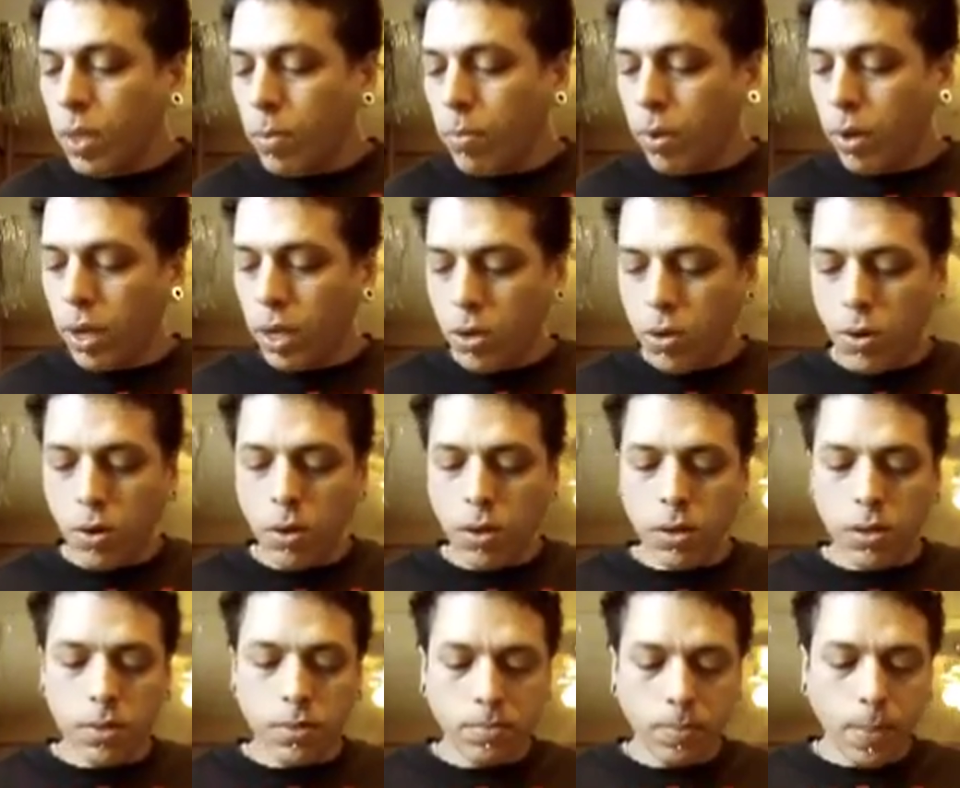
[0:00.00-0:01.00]
Pretty cool.
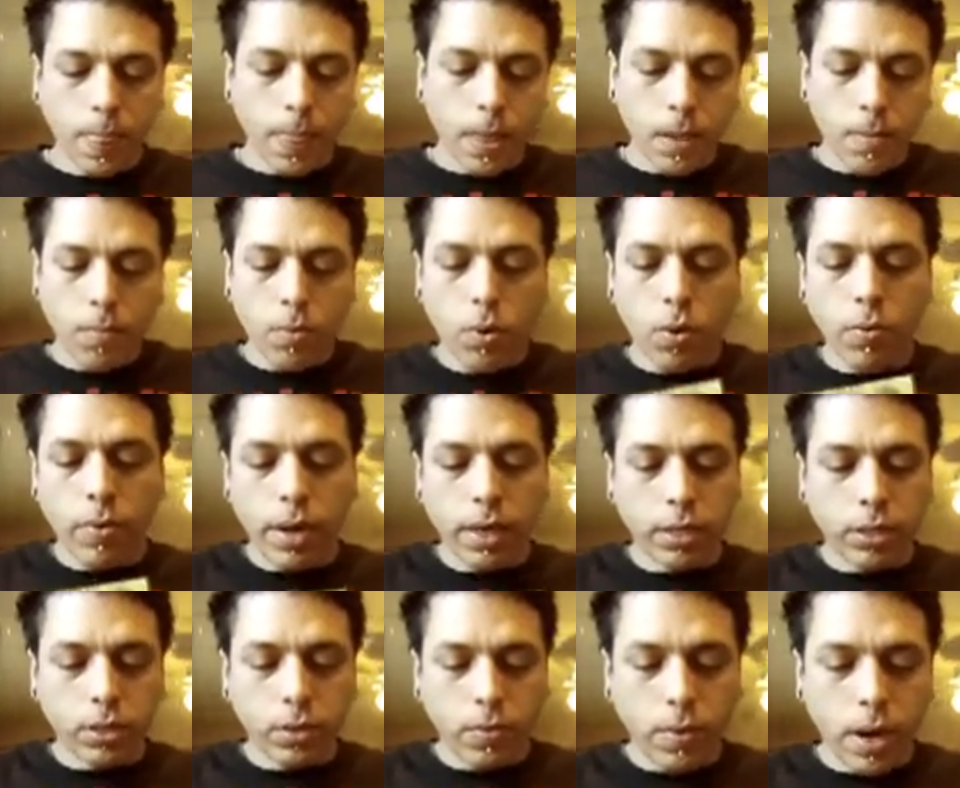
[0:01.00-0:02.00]
More
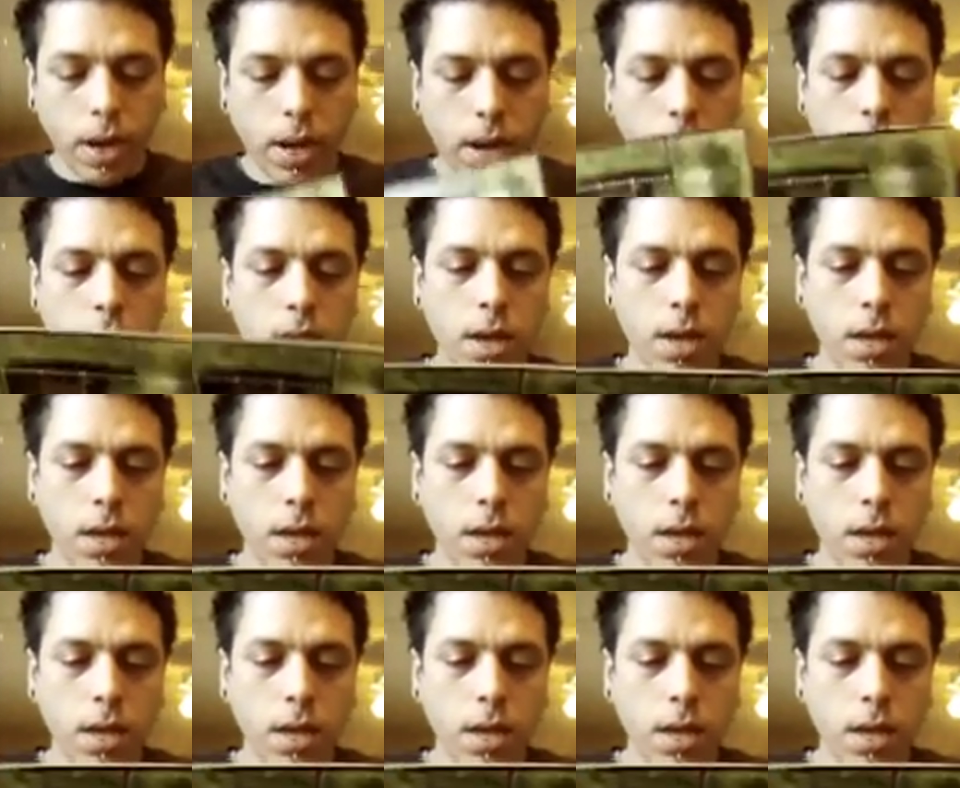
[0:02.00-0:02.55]
raised terrain.